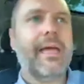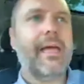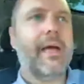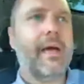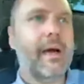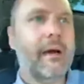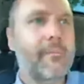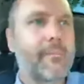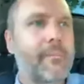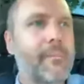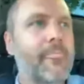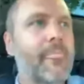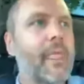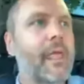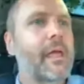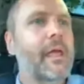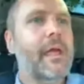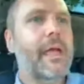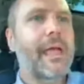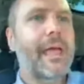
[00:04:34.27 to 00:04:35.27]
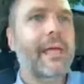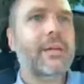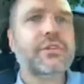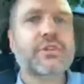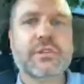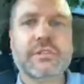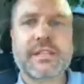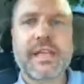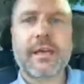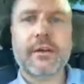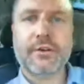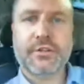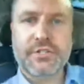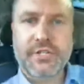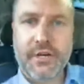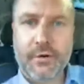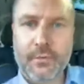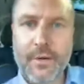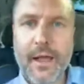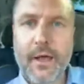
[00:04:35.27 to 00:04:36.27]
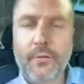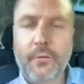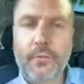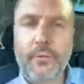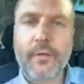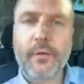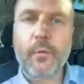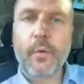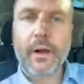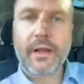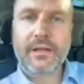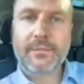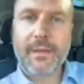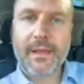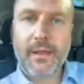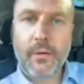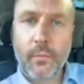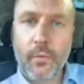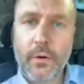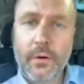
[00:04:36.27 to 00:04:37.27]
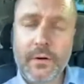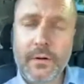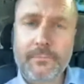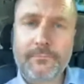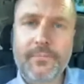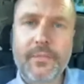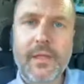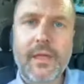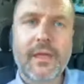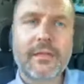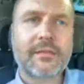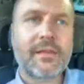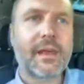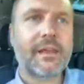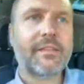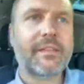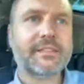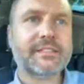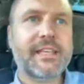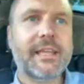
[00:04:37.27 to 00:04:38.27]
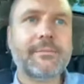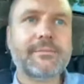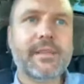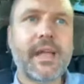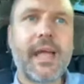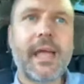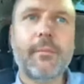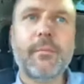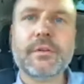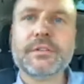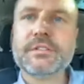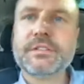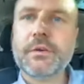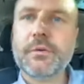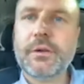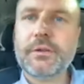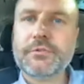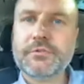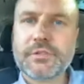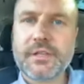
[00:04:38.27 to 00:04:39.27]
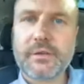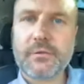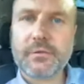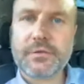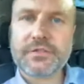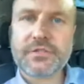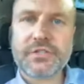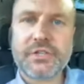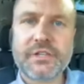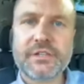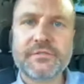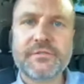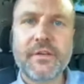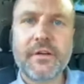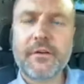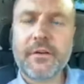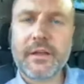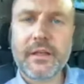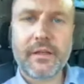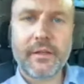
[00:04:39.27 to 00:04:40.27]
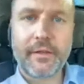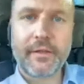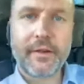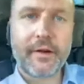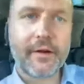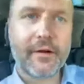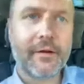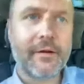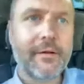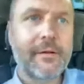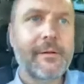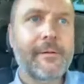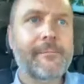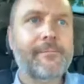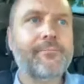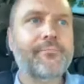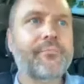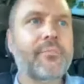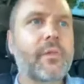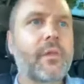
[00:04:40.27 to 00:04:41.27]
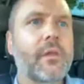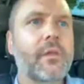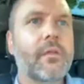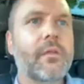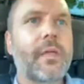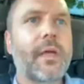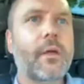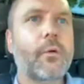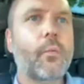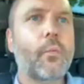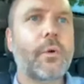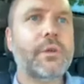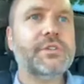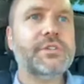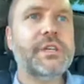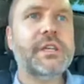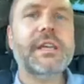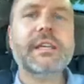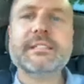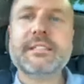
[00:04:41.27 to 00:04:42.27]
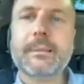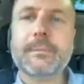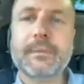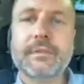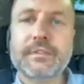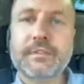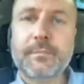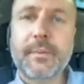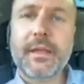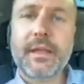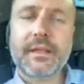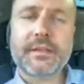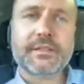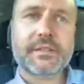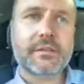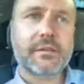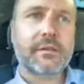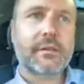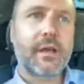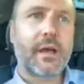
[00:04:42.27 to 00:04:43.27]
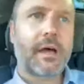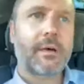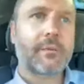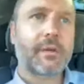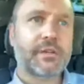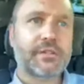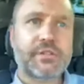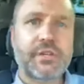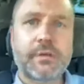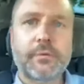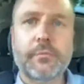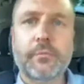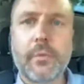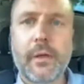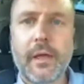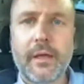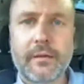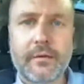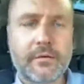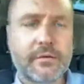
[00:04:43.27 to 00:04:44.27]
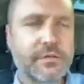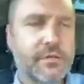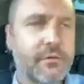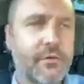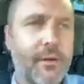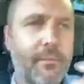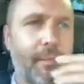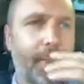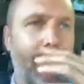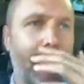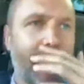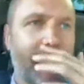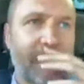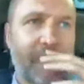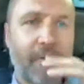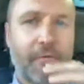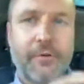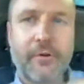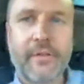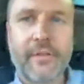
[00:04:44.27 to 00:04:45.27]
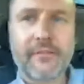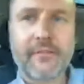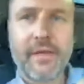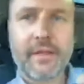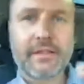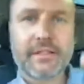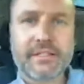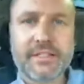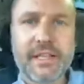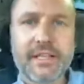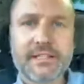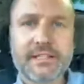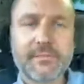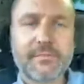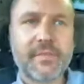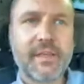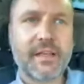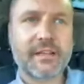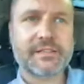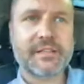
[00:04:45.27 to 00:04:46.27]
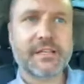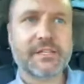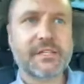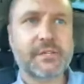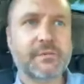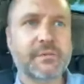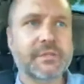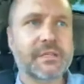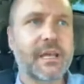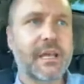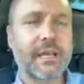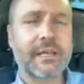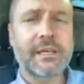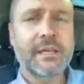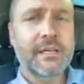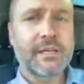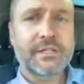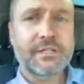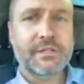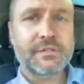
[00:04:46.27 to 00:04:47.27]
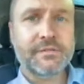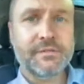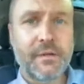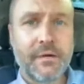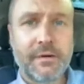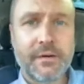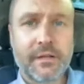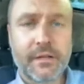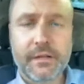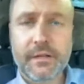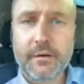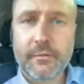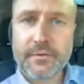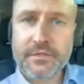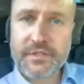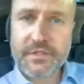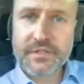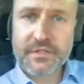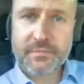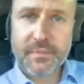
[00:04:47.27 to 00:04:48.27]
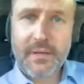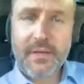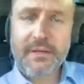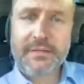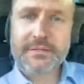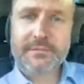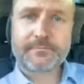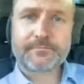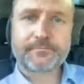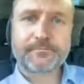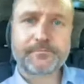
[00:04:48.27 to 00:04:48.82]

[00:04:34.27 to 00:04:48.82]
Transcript: um, anxious energy around really wanting to make it work. And yet at the same time, what's so interesting was she's very clear like when she gets up and speaks because um, she had she grabbed the microphone during the event and said some things that she was getting she's very clear when she speaks